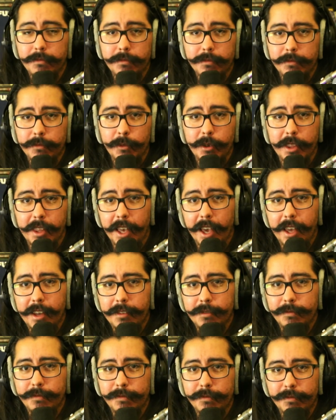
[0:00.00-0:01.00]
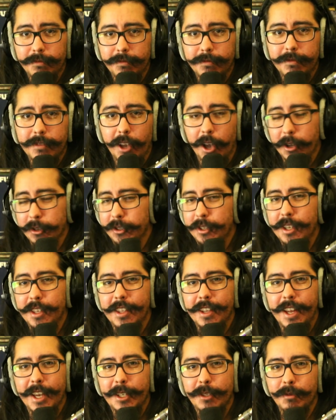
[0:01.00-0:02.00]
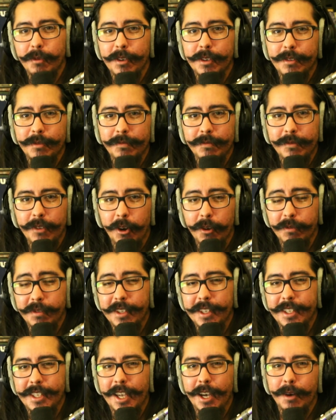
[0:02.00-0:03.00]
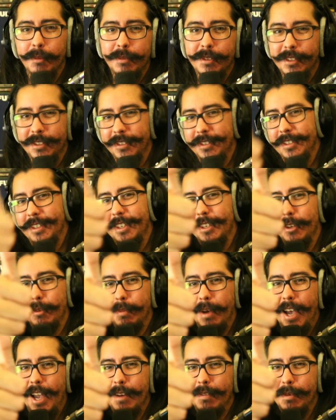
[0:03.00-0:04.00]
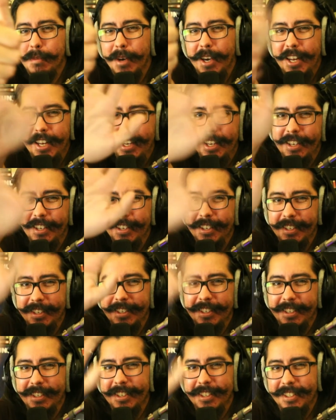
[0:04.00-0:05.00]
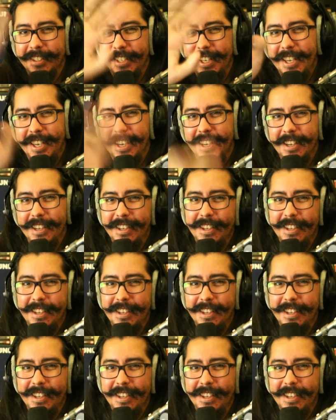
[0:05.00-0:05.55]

With that, I'll see you in the next one. Hopefully this helped. Goodbye, everybody. See ya.